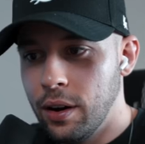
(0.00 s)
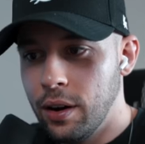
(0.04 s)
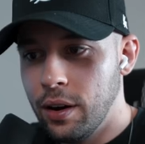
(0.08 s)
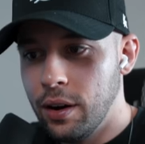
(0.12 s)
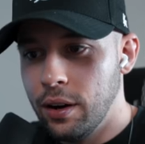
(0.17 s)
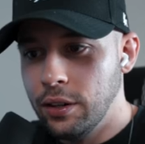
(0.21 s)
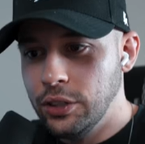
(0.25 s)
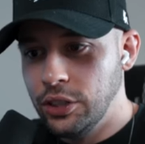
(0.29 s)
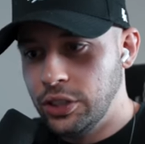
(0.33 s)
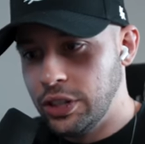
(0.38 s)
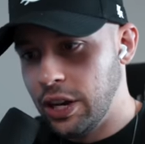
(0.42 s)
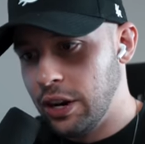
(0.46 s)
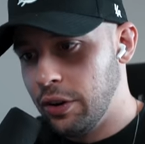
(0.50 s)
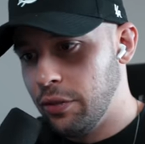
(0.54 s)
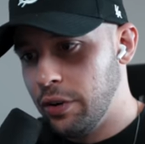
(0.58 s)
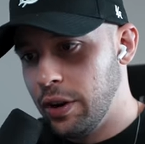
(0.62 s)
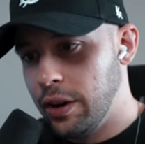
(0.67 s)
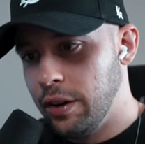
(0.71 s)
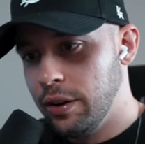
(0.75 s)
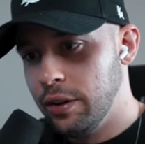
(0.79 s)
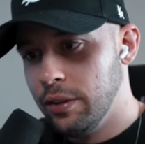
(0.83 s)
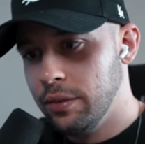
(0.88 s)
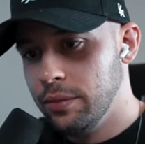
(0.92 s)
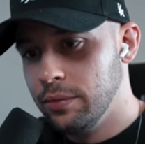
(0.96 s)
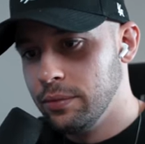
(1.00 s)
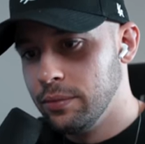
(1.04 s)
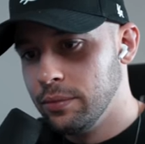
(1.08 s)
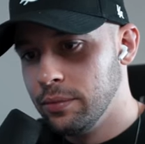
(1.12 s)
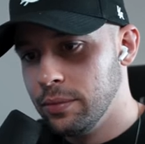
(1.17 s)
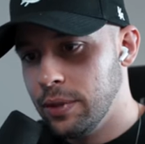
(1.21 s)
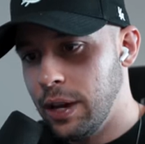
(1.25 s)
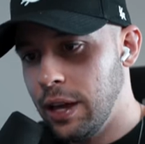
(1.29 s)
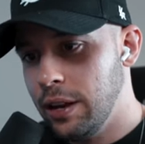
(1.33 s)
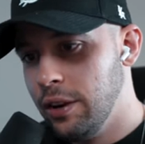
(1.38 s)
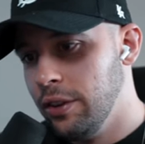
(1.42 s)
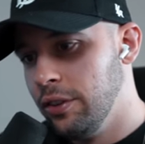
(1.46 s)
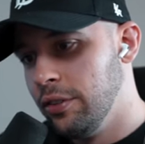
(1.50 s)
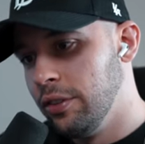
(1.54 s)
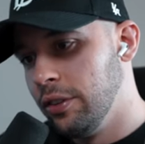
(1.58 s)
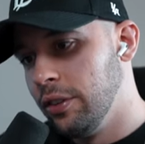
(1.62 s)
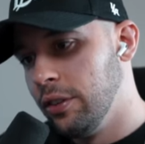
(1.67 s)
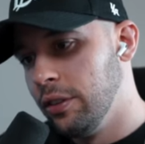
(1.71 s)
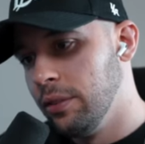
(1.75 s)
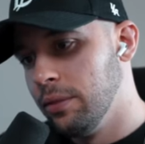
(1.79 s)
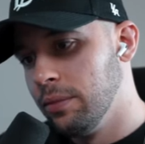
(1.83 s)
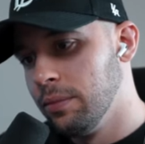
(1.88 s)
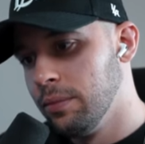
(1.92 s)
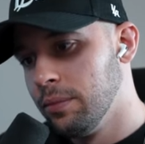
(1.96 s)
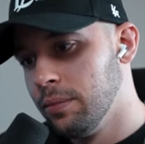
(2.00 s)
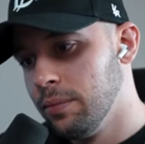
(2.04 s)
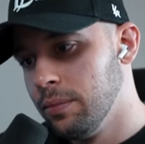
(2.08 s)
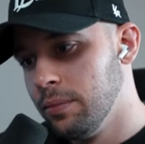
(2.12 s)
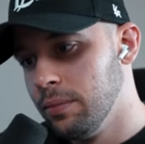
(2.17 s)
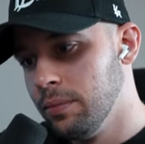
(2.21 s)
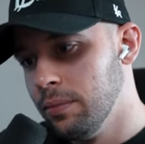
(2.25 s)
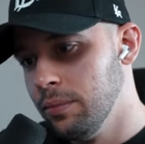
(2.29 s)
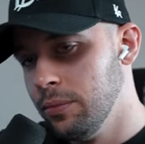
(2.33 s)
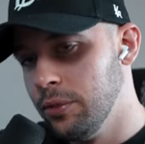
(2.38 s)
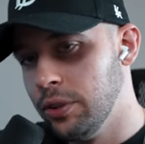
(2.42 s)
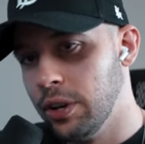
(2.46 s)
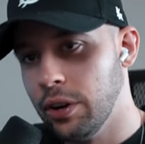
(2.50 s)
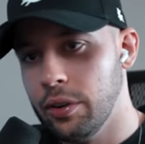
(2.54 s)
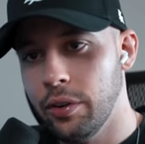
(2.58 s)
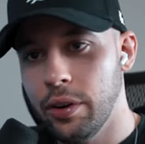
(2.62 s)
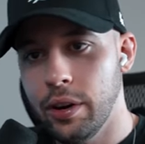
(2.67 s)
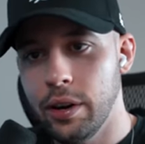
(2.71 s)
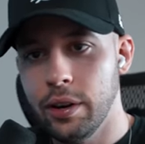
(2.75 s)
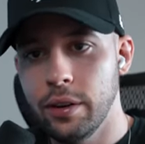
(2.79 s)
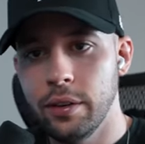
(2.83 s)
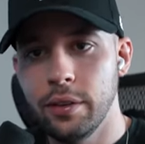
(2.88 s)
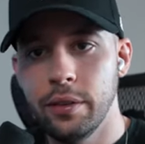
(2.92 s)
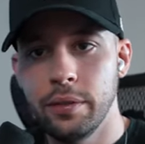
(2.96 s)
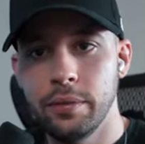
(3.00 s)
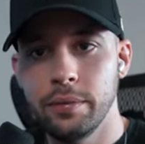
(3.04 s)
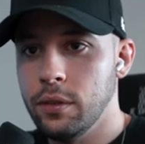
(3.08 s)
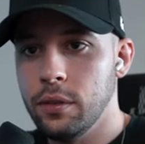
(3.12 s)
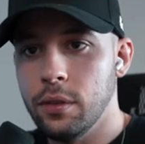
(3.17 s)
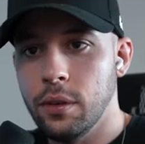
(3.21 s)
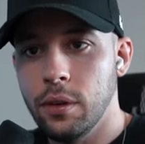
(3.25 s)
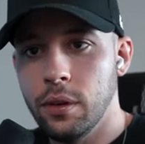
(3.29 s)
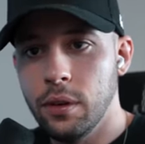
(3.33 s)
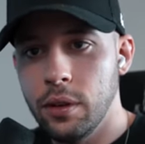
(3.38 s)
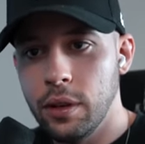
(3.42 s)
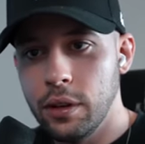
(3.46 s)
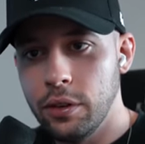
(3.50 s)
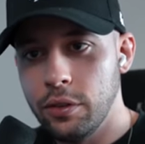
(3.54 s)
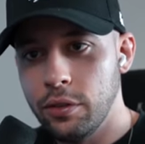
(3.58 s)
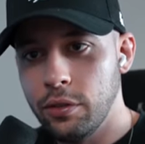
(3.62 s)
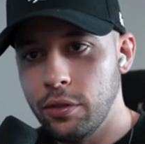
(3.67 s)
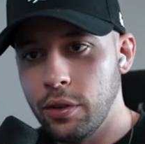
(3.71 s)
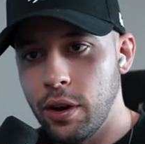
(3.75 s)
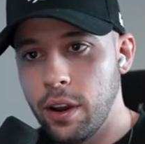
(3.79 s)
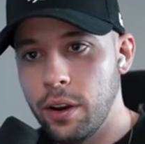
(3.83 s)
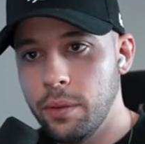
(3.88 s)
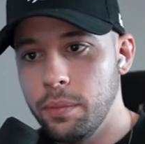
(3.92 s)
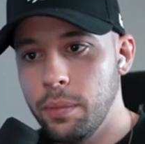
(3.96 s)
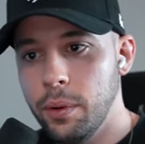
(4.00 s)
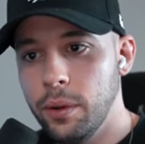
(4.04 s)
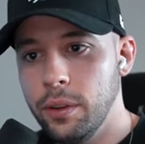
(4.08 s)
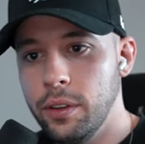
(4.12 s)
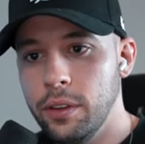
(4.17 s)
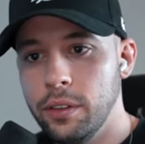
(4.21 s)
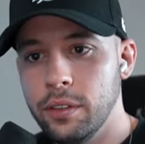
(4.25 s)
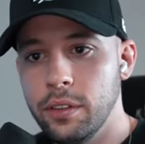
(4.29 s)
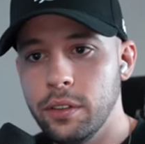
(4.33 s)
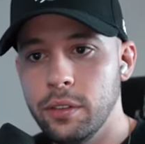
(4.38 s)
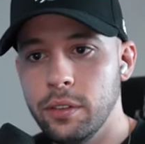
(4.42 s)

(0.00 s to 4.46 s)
uh, generator, energy generator. So let's try to put this